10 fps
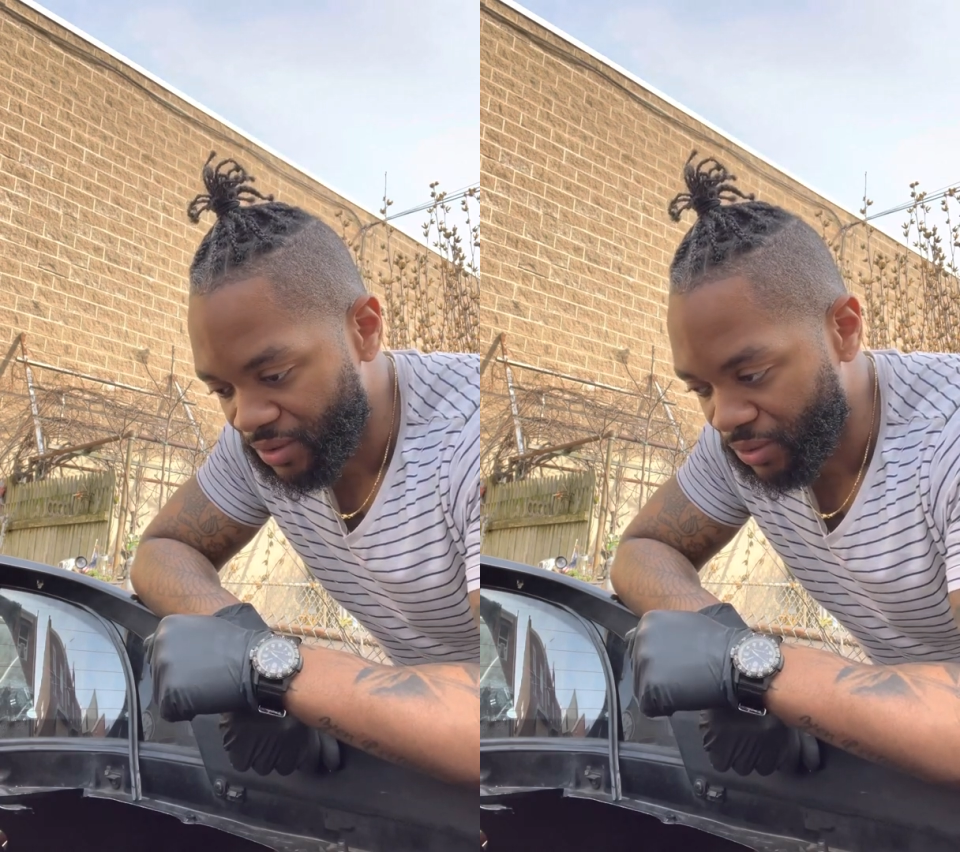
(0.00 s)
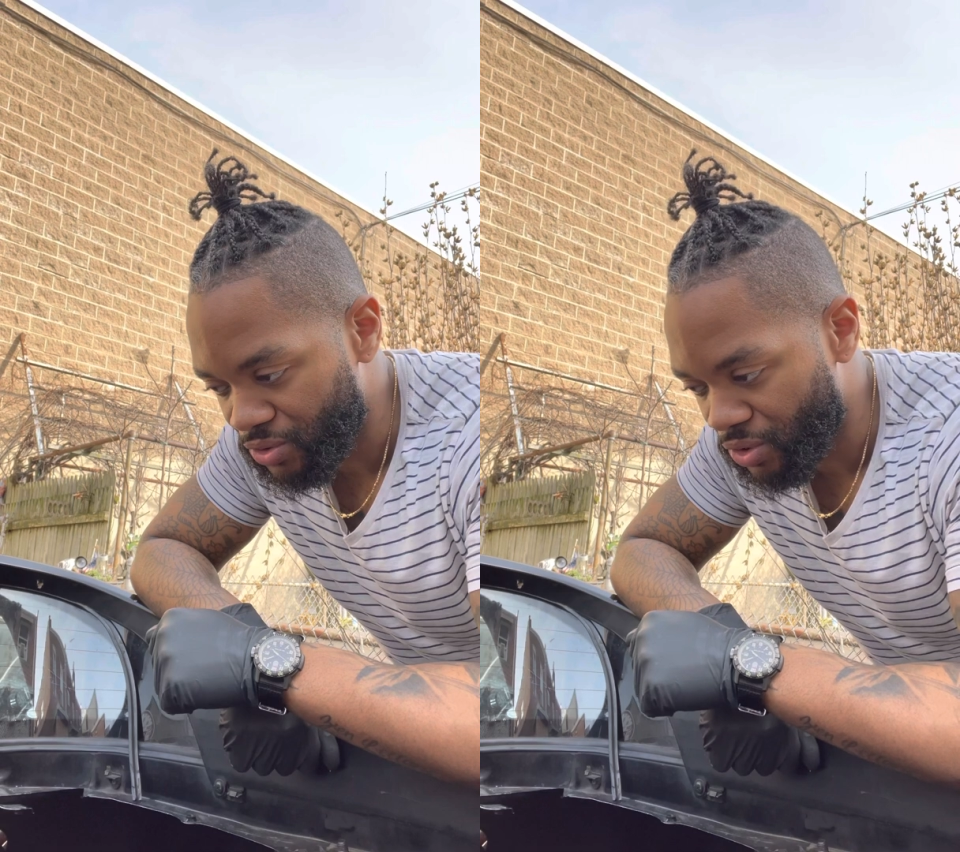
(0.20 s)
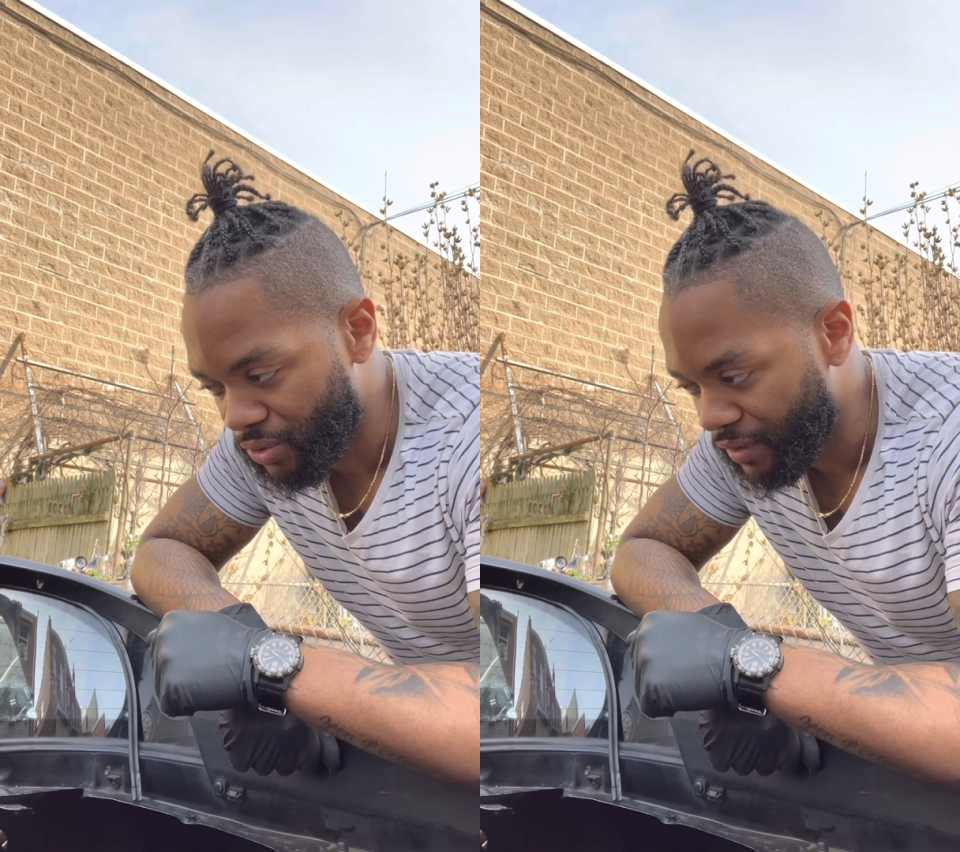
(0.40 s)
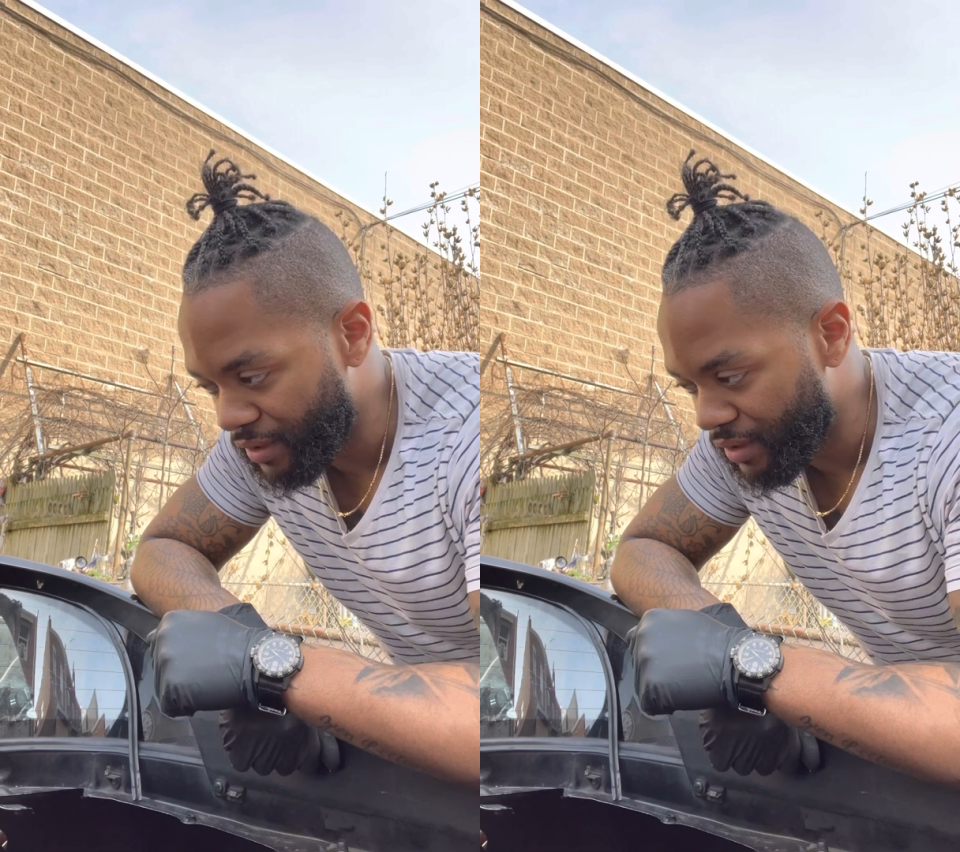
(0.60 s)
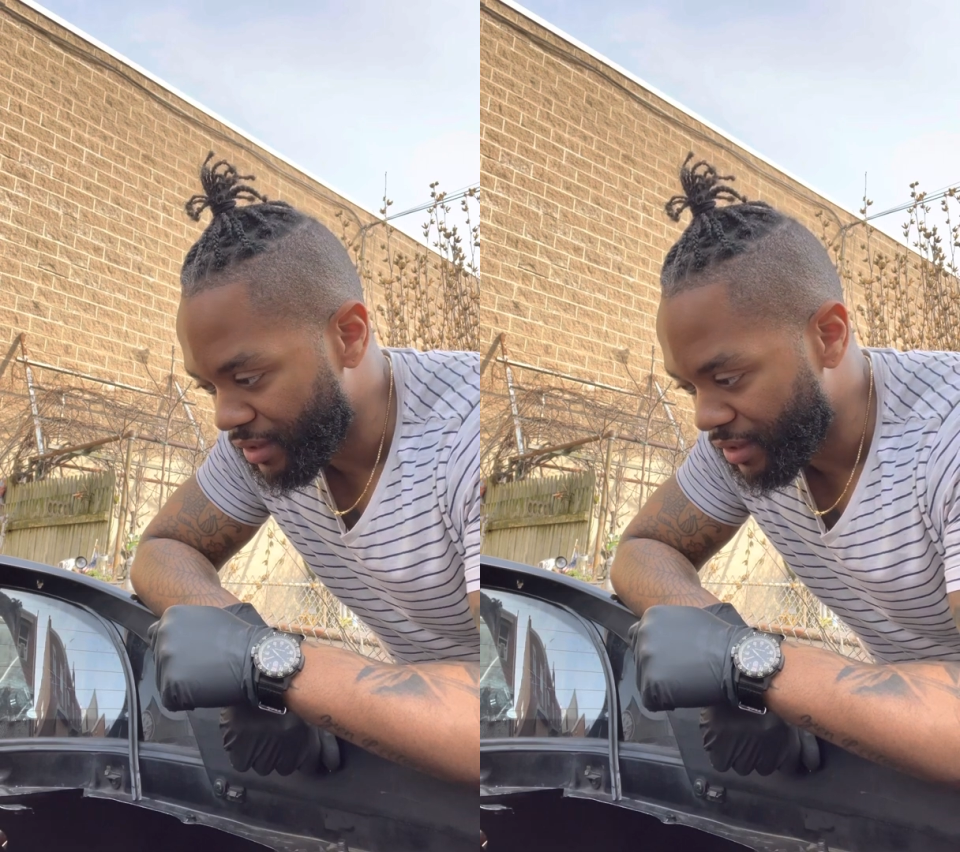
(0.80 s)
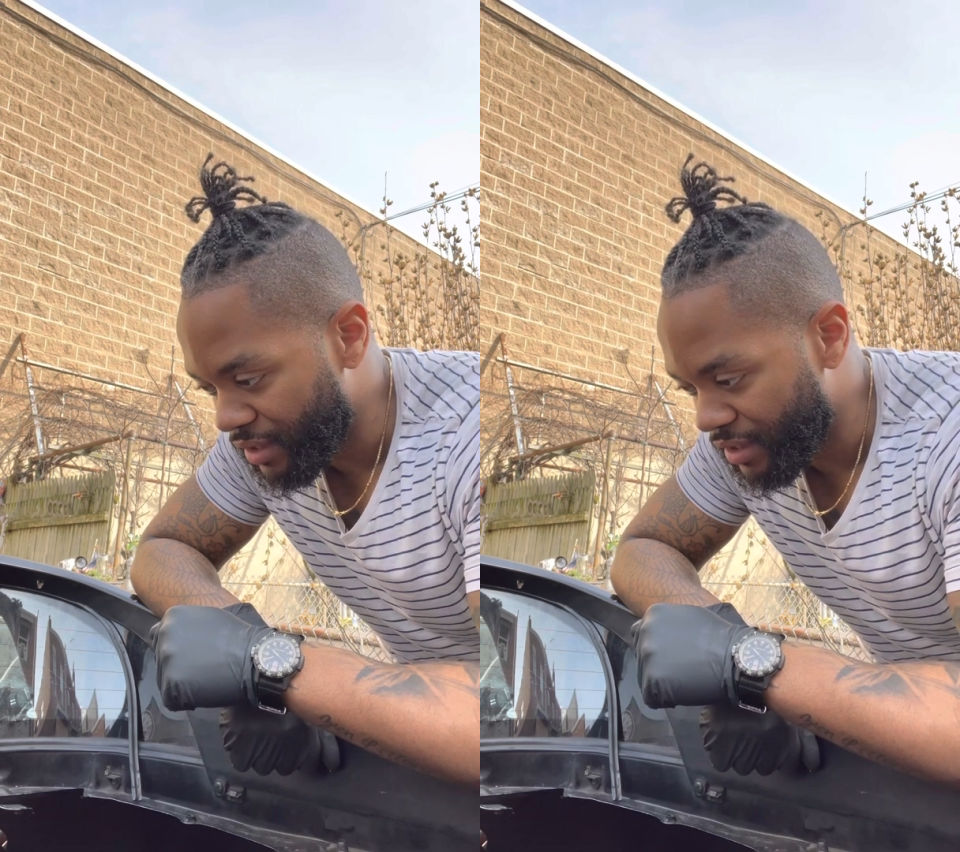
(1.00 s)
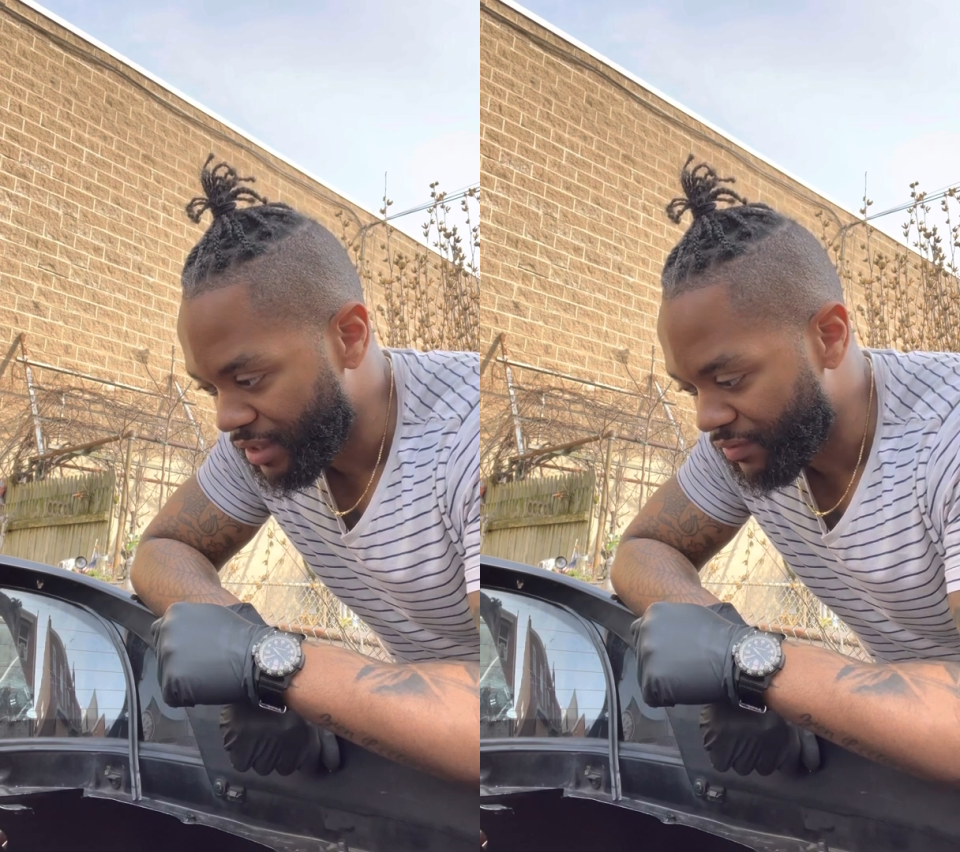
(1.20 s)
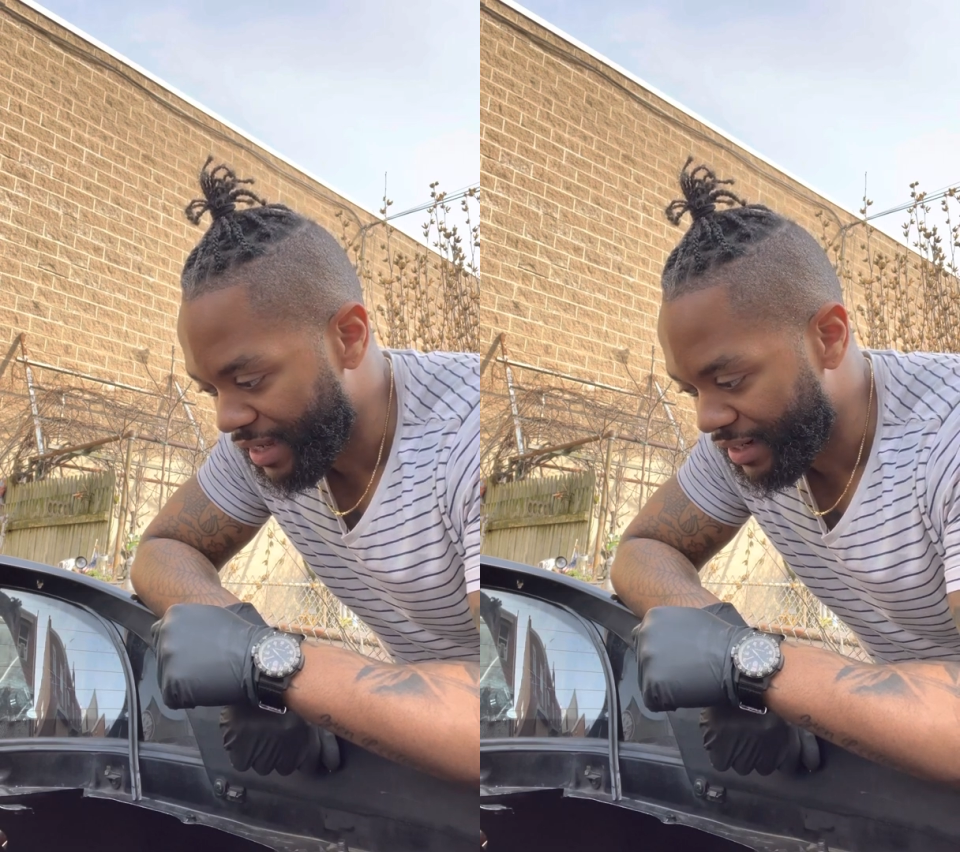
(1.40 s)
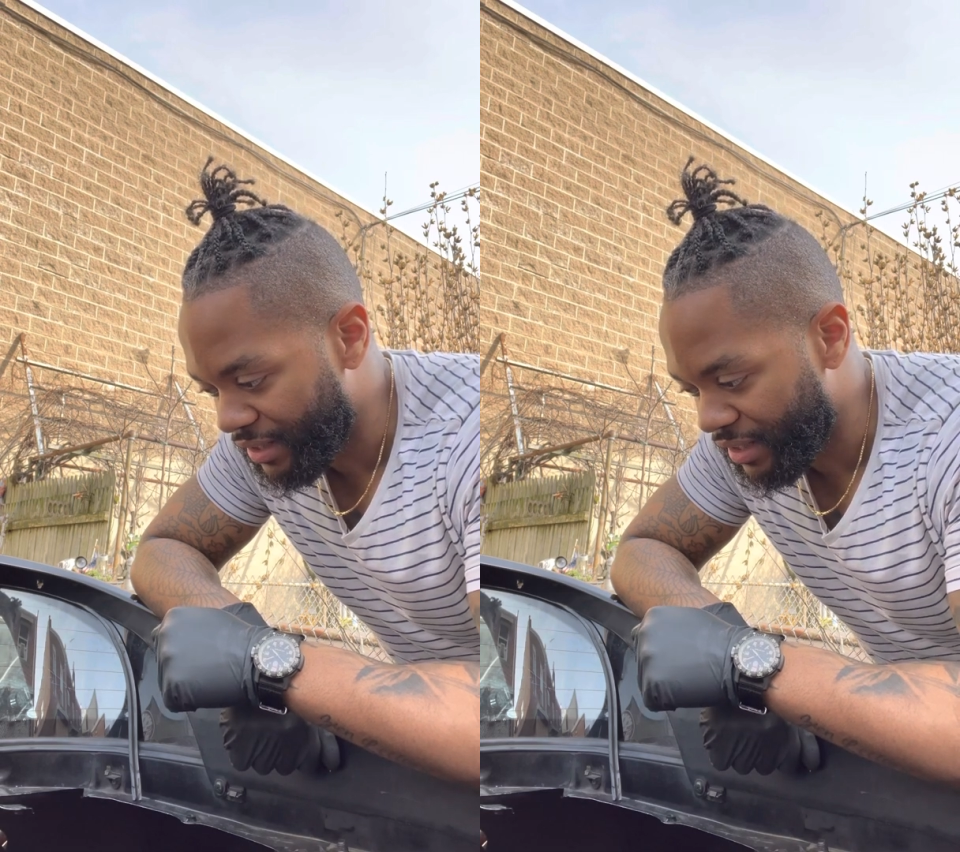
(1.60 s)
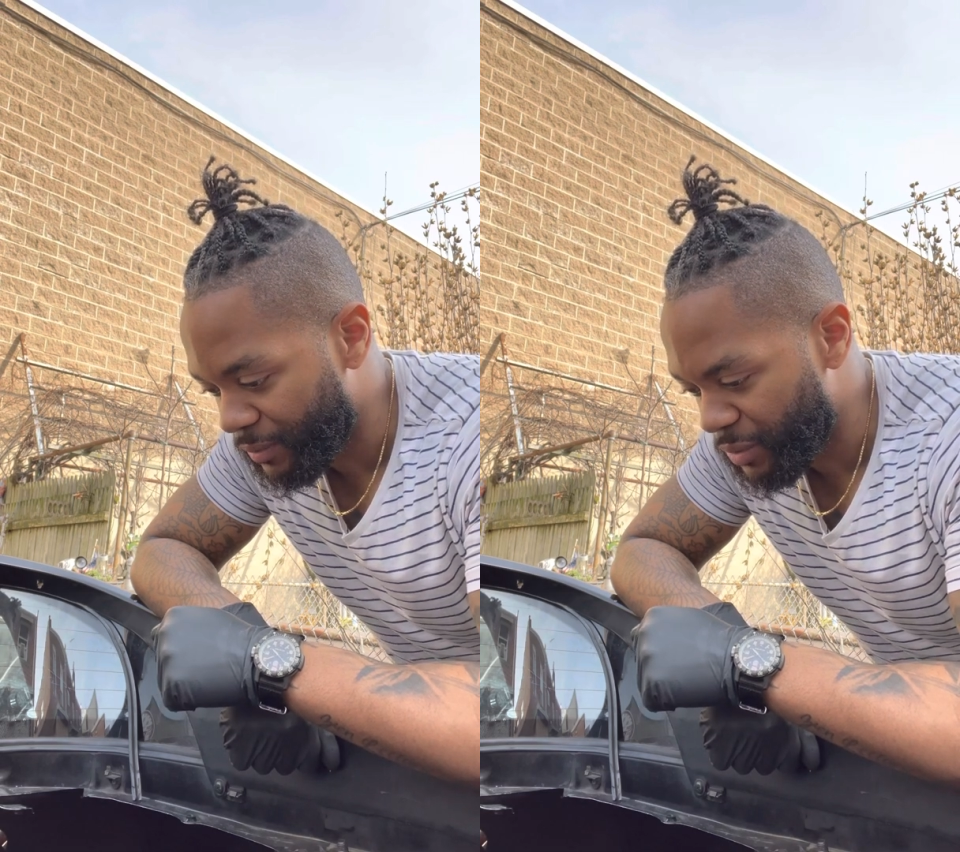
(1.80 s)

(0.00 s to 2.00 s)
So they've got